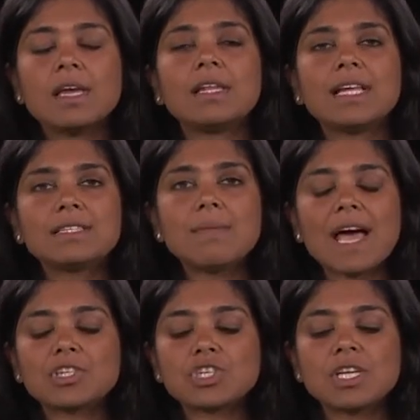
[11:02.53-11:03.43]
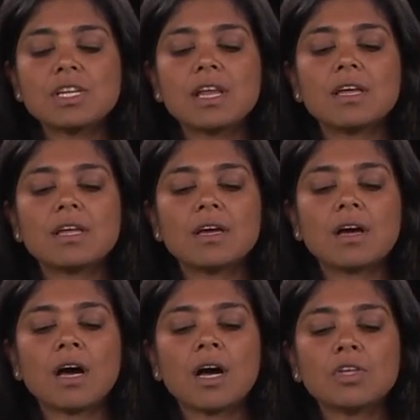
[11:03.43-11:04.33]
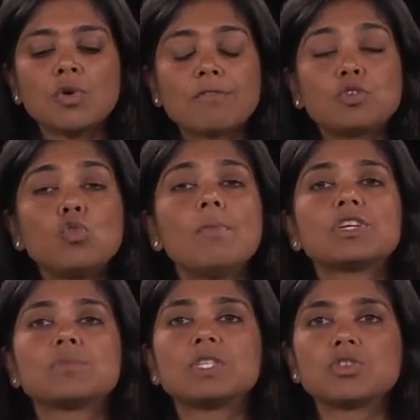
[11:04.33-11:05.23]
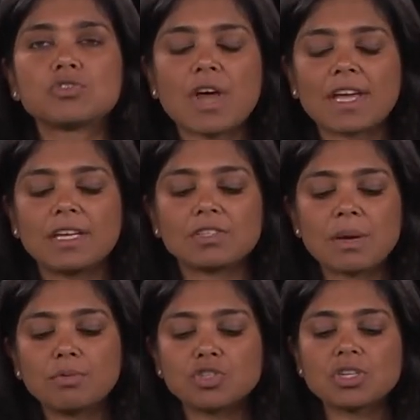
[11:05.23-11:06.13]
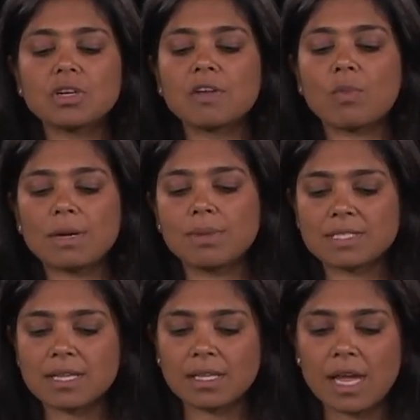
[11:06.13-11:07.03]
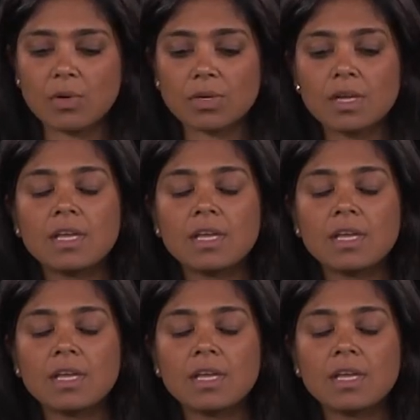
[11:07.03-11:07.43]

Let's imagine uh, you have two measurements you're tracking, temperature and white blood cell count.